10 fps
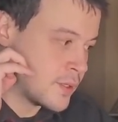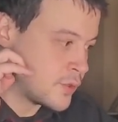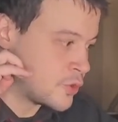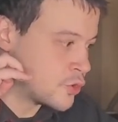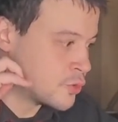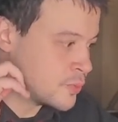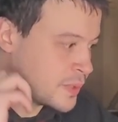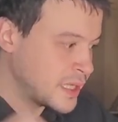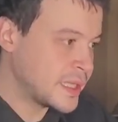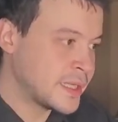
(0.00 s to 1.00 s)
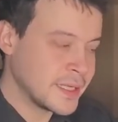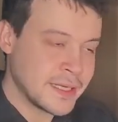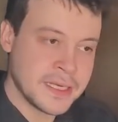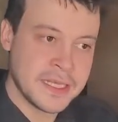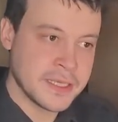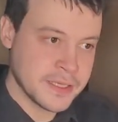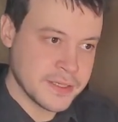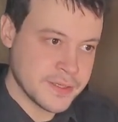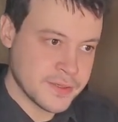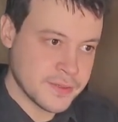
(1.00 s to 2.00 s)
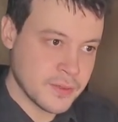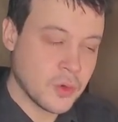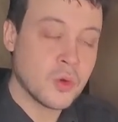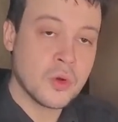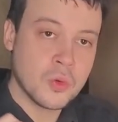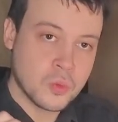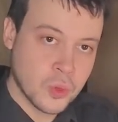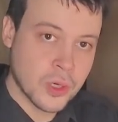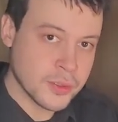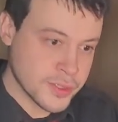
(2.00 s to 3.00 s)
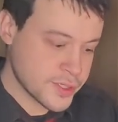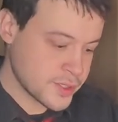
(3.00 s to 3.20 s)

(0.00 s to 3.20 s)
you may need or want